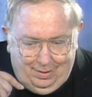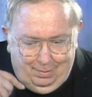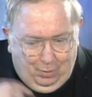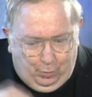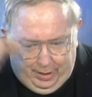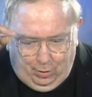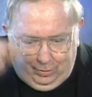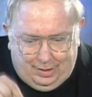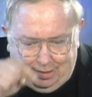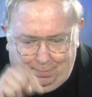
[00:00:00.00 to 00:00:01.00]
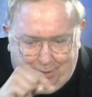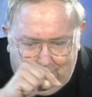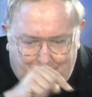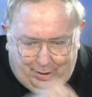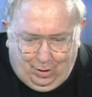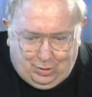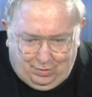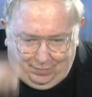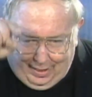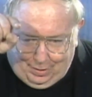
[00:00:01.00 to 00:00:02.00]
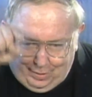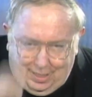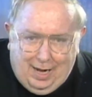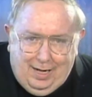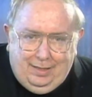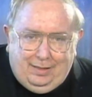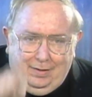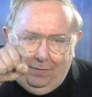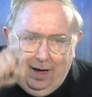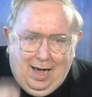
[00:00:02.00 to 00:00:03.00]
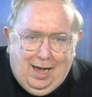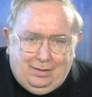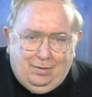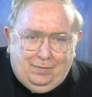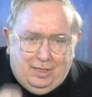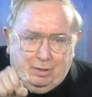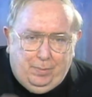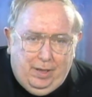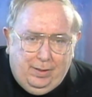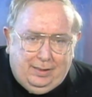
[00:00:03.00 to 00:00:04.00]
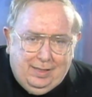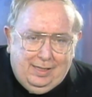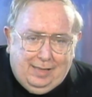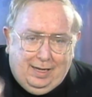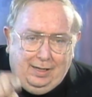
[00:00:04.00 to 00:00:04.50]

But we don't disappear because of the creative act of the Spirit that